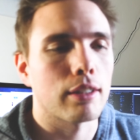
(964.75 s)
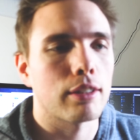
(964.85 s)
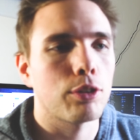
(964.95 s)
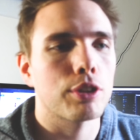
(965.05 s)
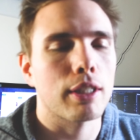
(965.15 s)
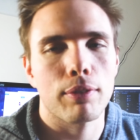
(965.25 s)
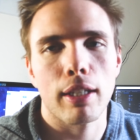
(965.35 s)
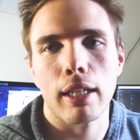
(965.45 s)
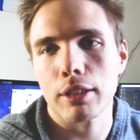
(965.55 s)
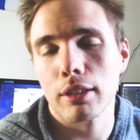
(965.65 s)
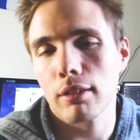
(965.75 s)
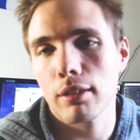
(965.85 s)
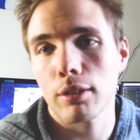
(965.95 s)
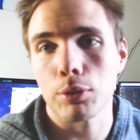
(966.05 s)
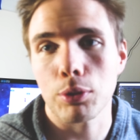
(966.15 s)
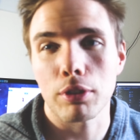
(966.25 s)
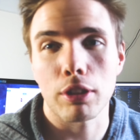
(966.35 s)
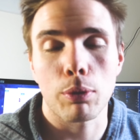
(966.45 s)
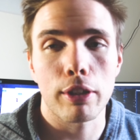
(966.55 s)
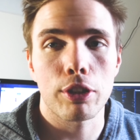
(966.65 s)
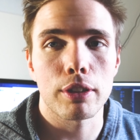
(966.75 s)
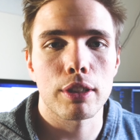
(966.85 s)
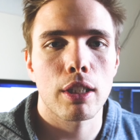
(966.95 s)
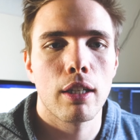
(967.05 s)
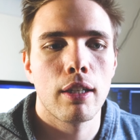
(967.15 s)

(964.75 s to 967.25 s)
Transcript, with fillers: And you just have to ask those sorts of questions.